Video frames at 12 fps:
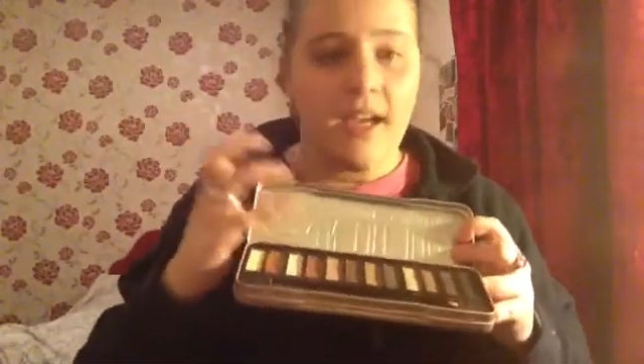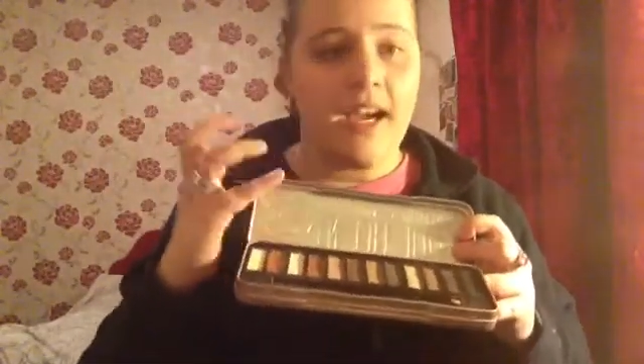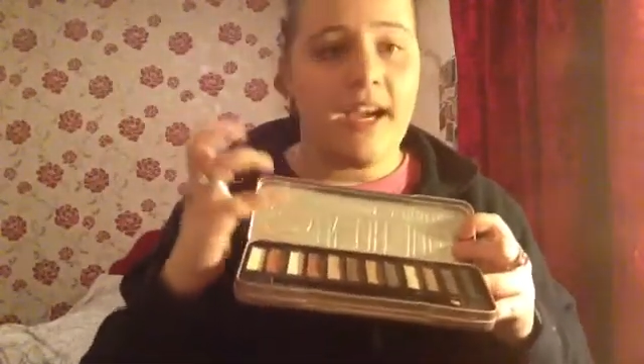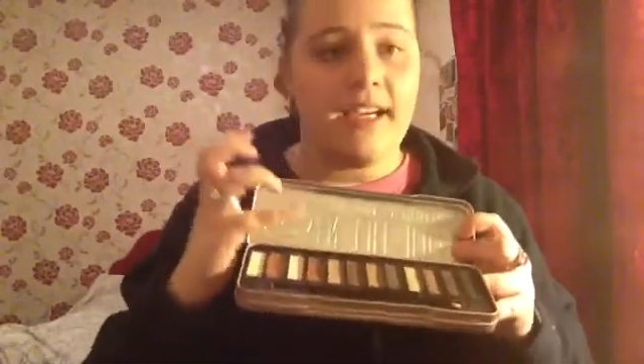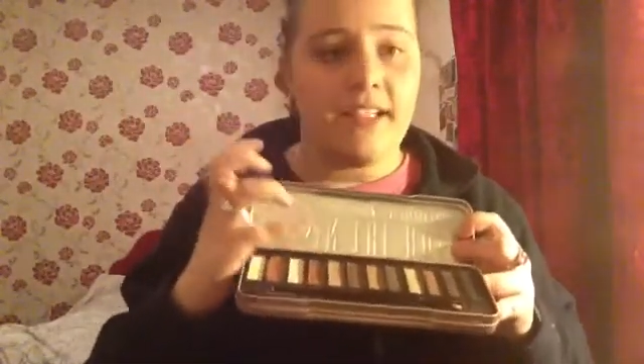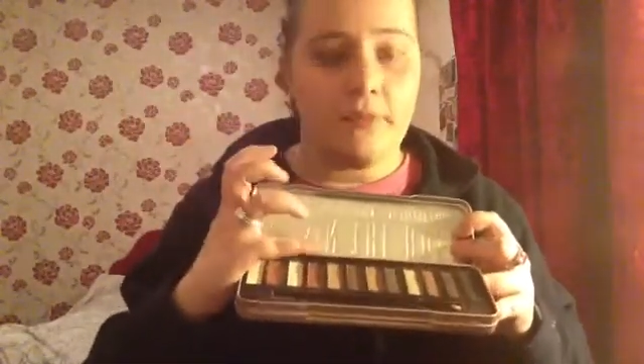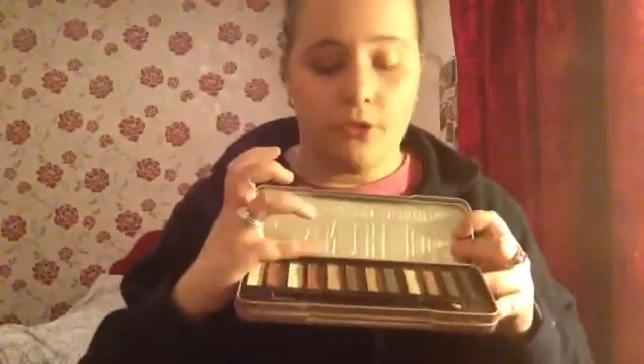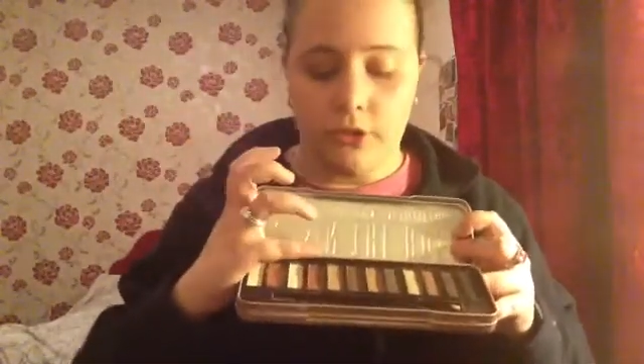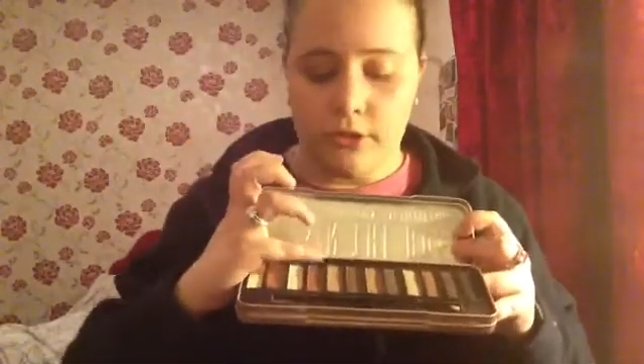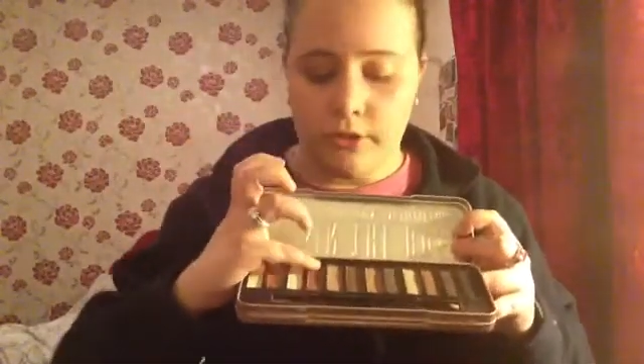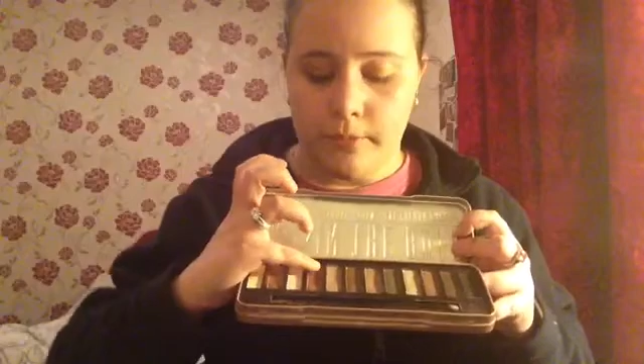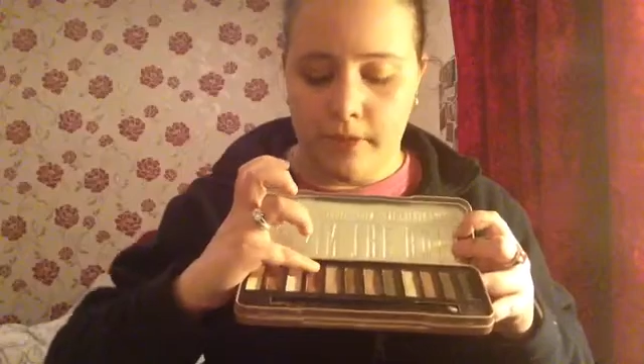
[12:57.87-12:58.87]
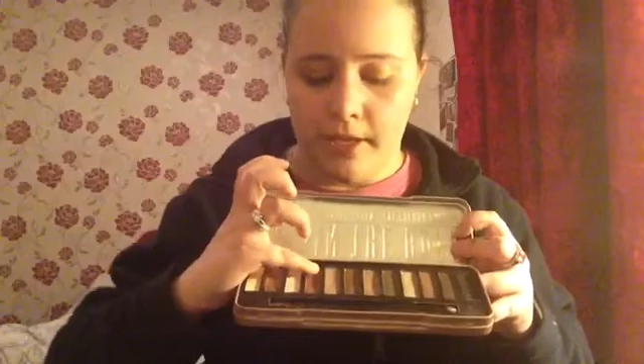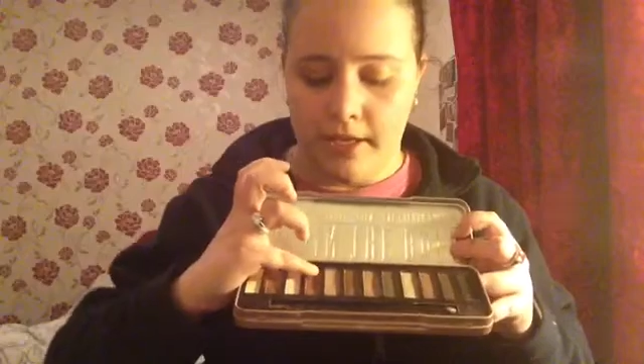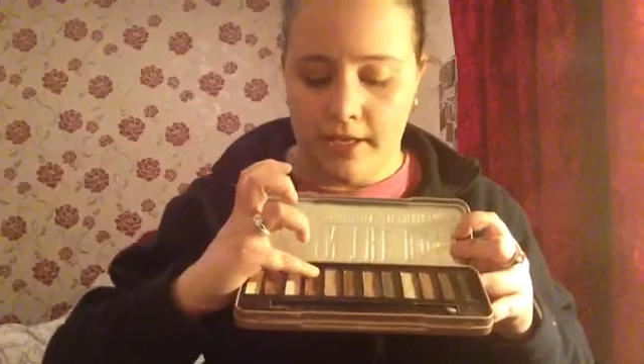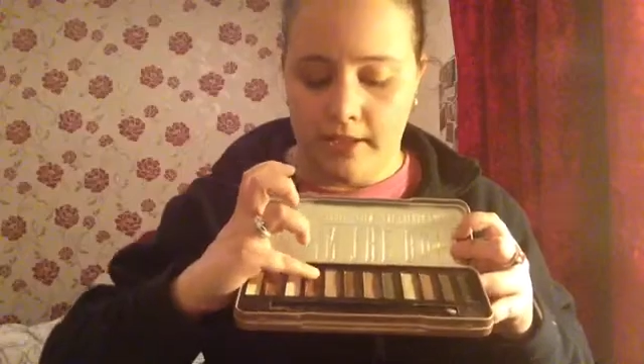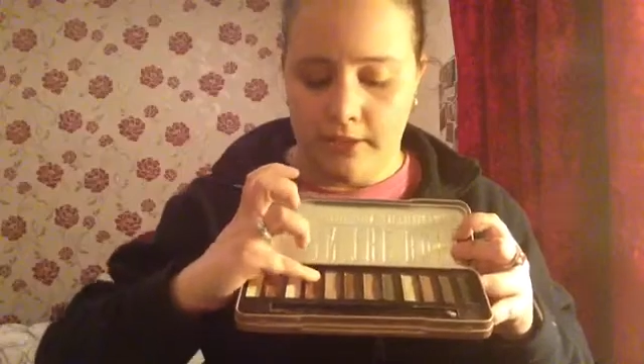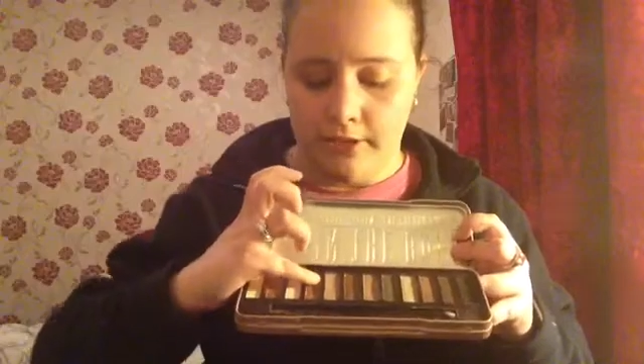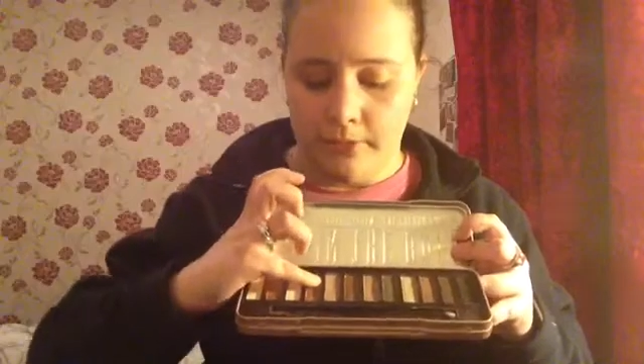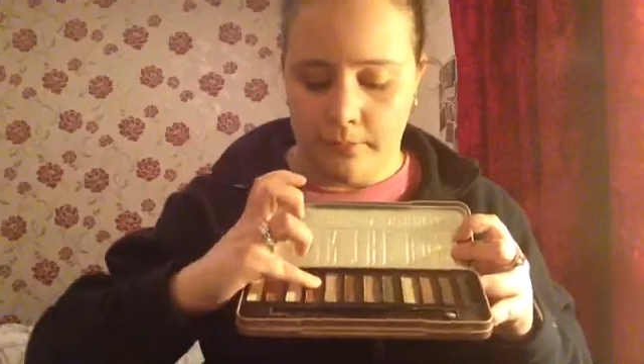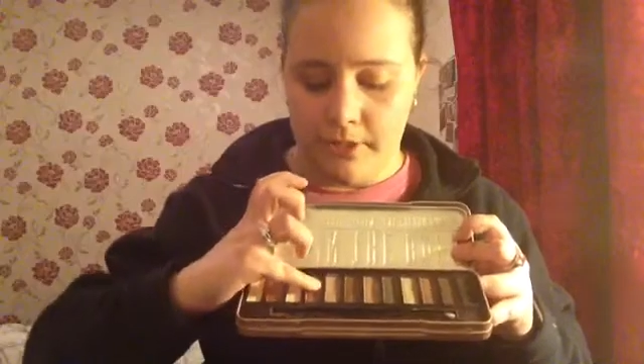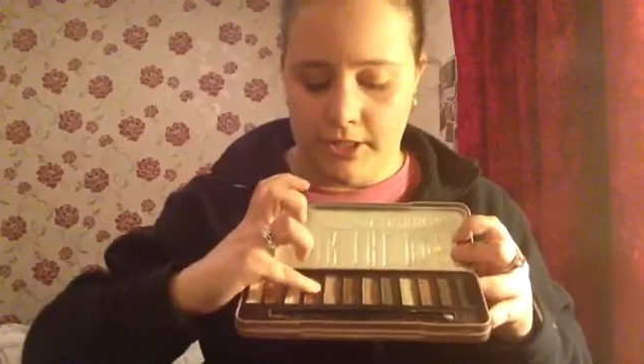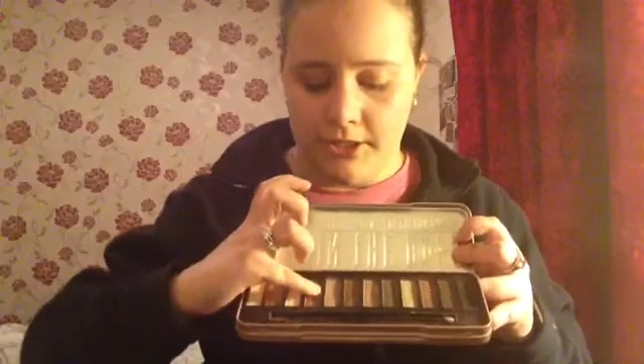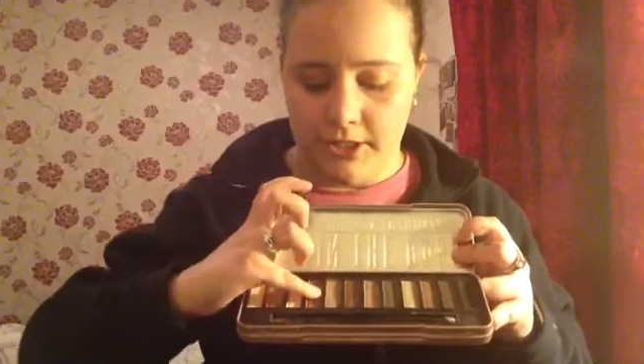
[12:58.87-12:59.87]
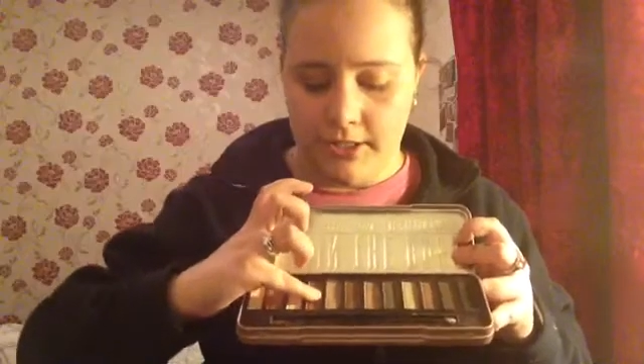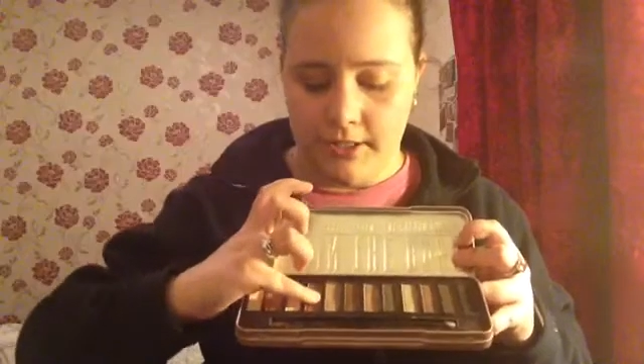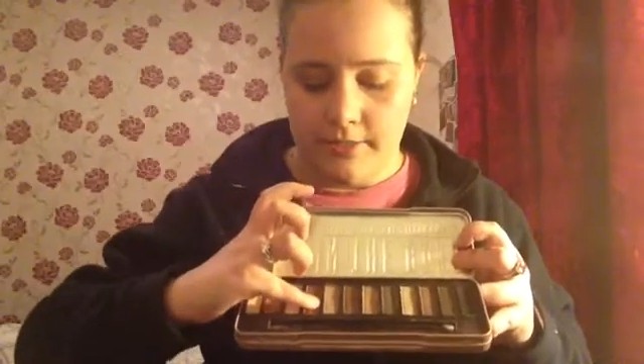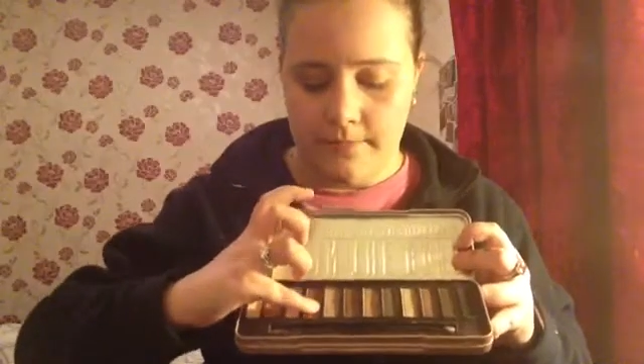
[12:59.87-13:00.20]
and I'm not going to apply a lot of pressure.